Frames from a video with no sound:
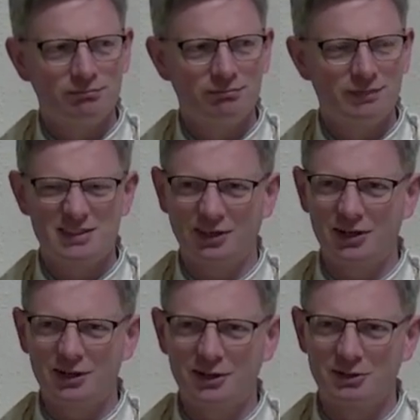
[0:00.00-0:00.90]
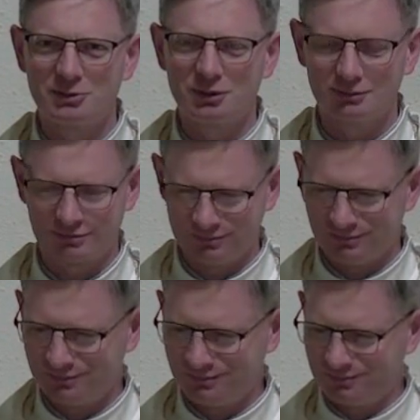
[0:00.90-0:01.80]
It's Ireland. We're
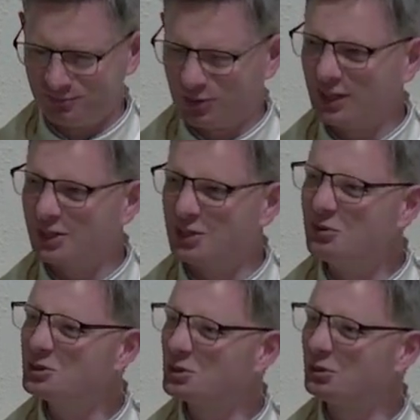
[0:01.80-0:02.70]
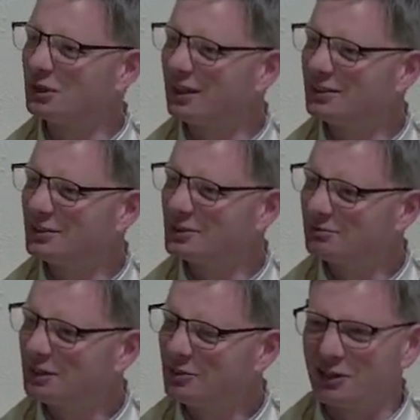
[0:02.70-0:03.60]
we're kind of used to it. I don't know. It's nothing
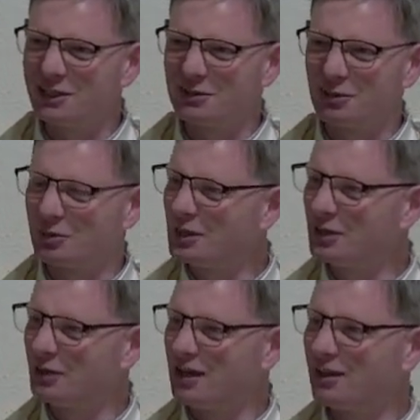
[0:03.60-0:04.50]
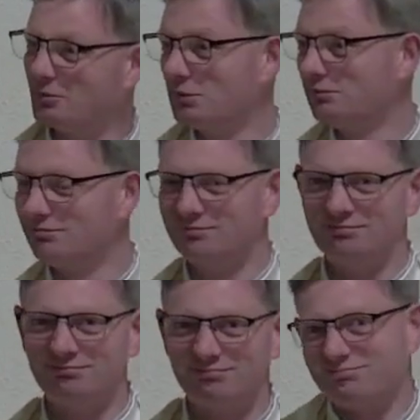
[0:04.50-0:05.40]
really frightening about a week of rain. I mean,
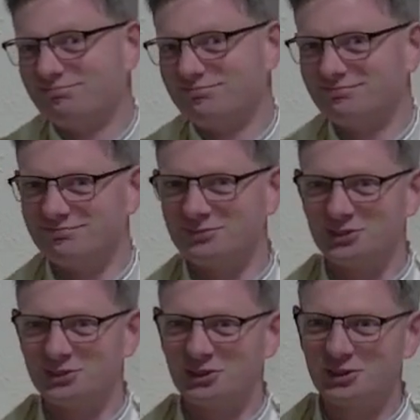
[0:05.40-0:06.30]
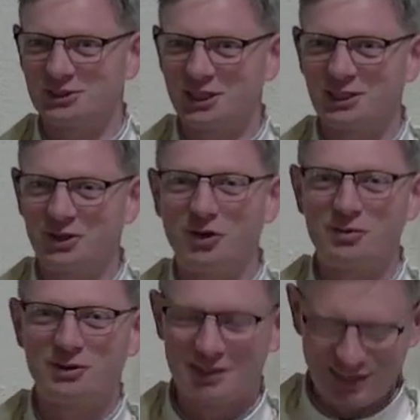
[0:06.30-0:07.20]
it's just kind of normal,
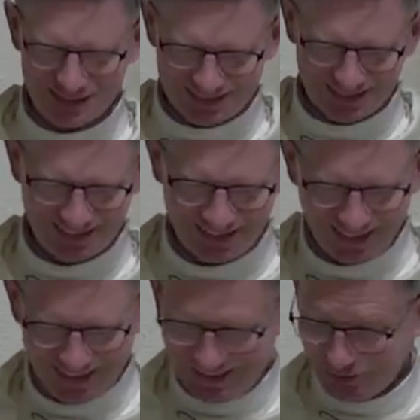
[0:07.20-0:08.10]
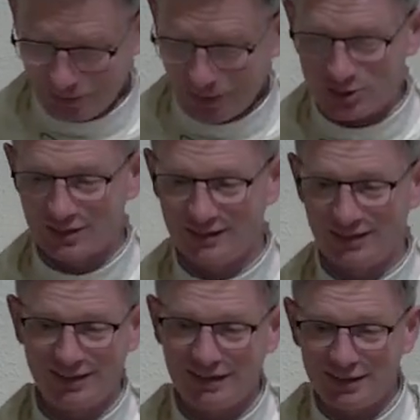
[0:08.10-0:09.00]
really, isn't it? Never mention
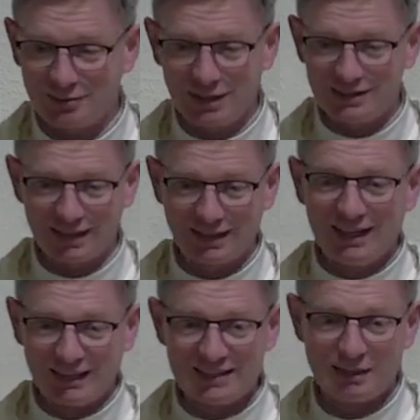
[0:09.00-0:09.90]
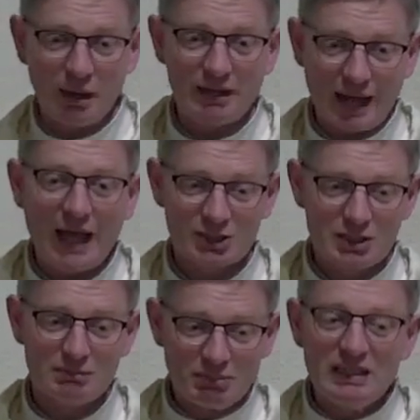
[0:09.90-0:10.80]
not not to mind like things that might actually
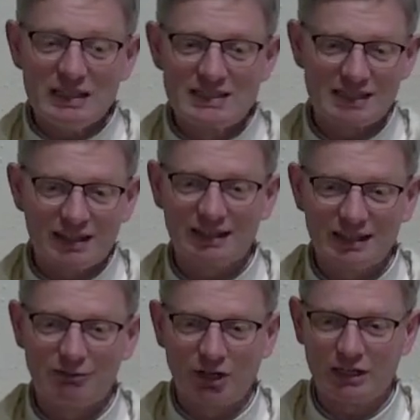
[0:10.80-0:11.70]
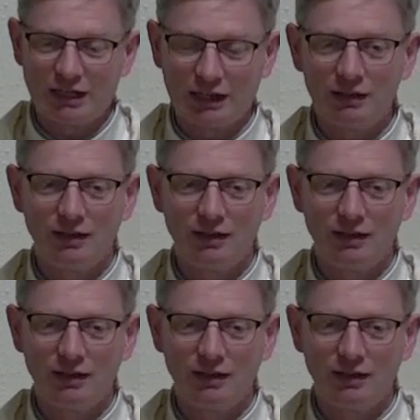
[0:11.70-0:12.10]
be slightly frightening